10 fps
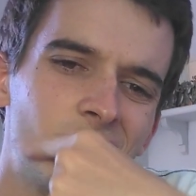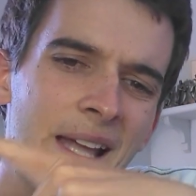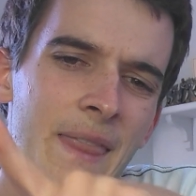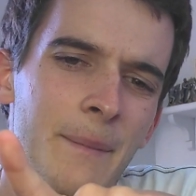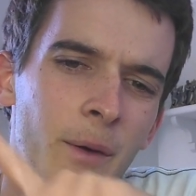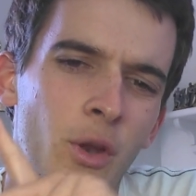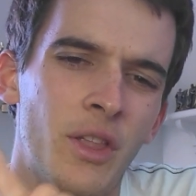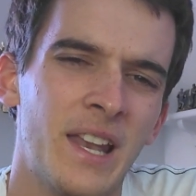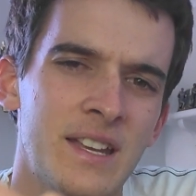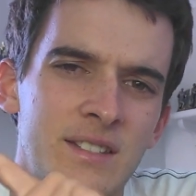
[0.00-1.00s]
Head that back, we're not
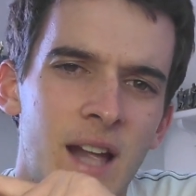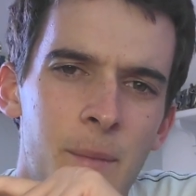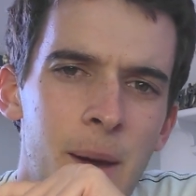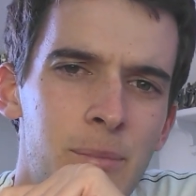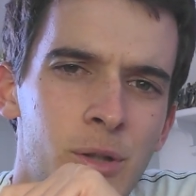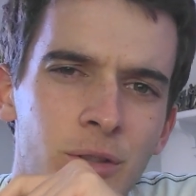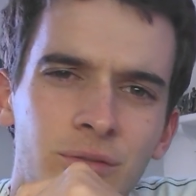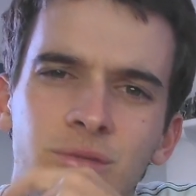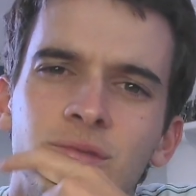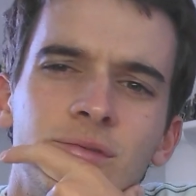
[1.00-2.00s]
the least. I might put
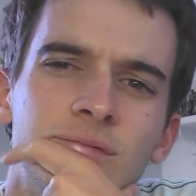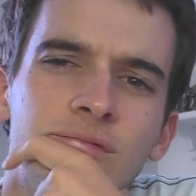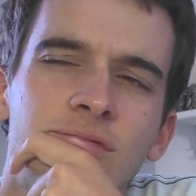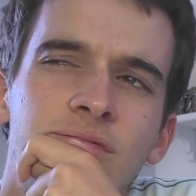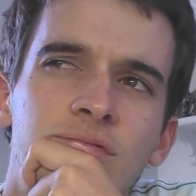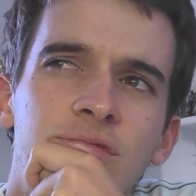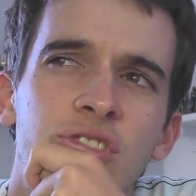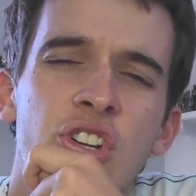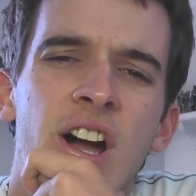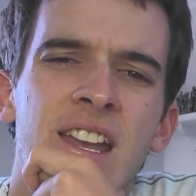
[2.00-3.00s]

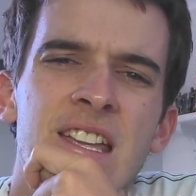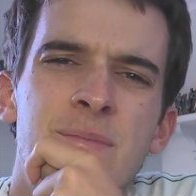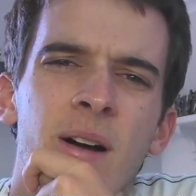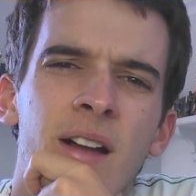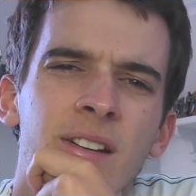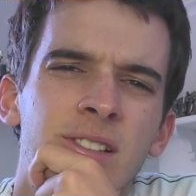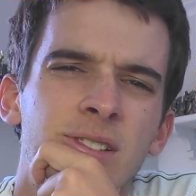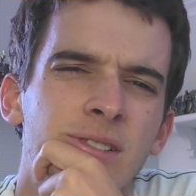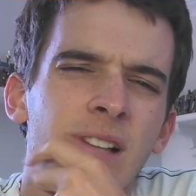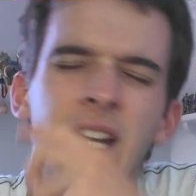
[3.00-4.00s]
Chinese behind
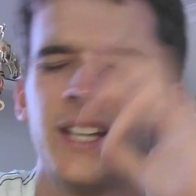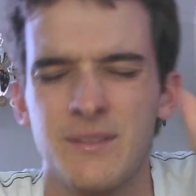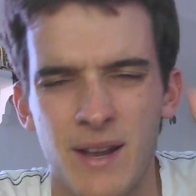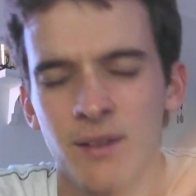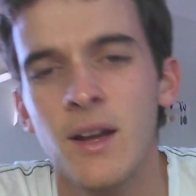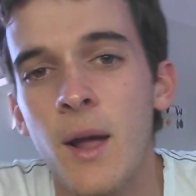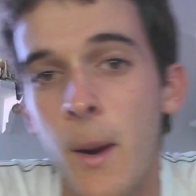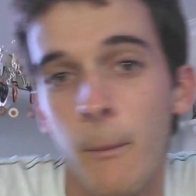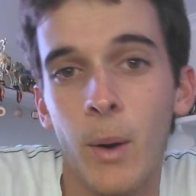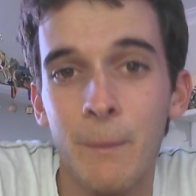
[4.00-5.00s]
us. It doesn't matter.
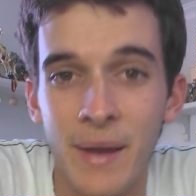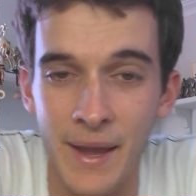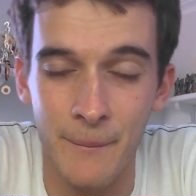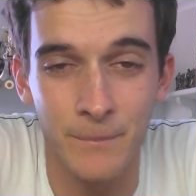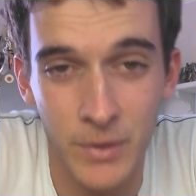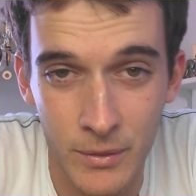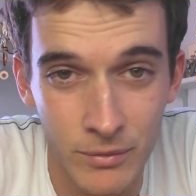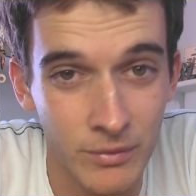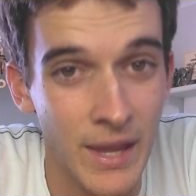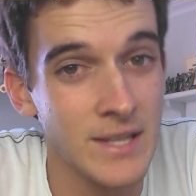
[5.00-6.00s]
Point being,
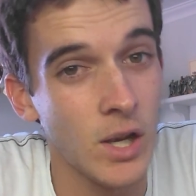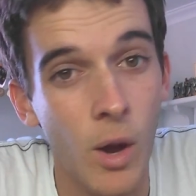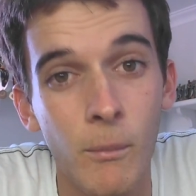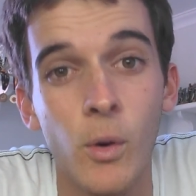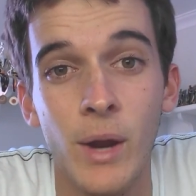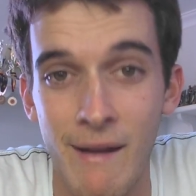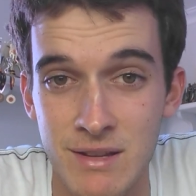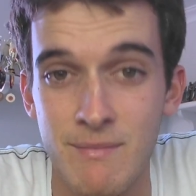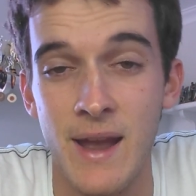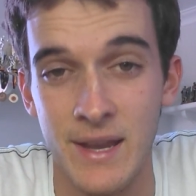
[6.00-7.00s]
there's a lot more
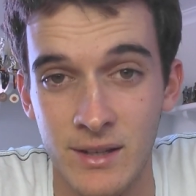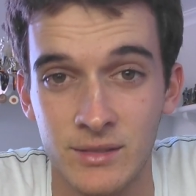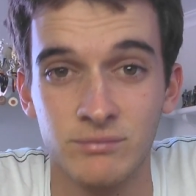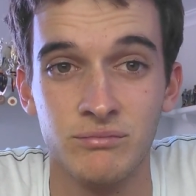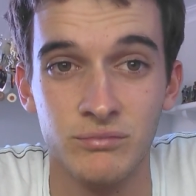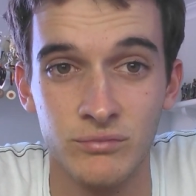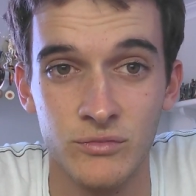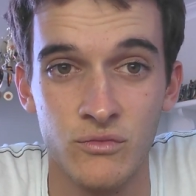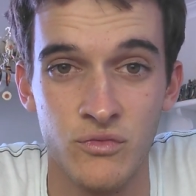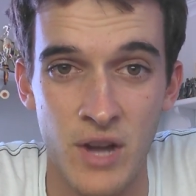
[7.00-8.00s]
charismatic
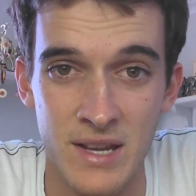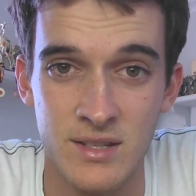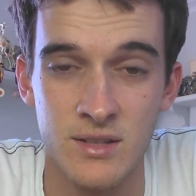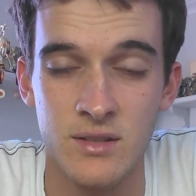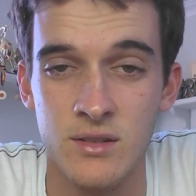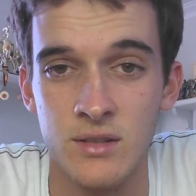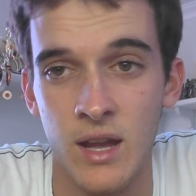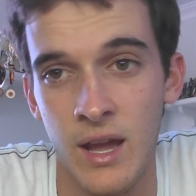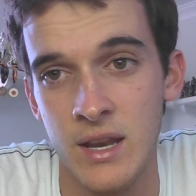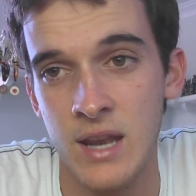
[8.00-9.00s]
races
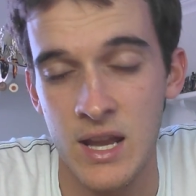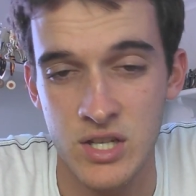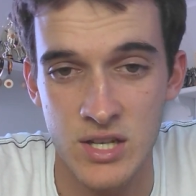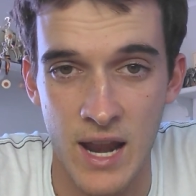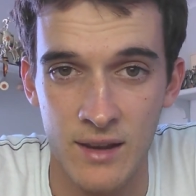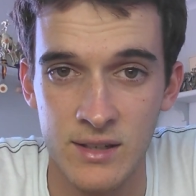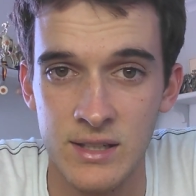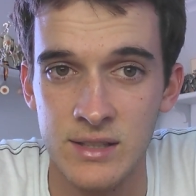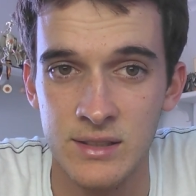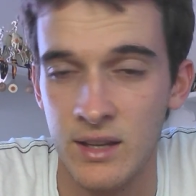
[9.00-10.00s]
and
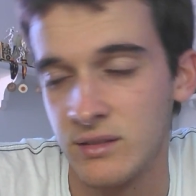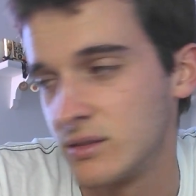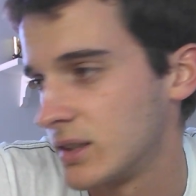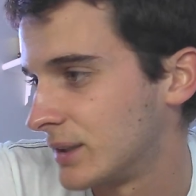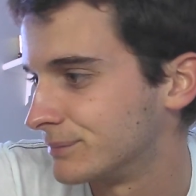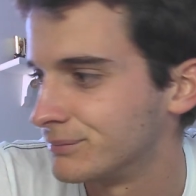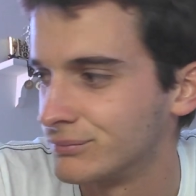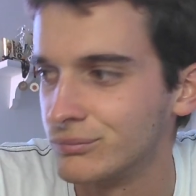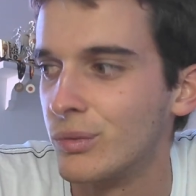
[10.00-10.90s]
nationalities and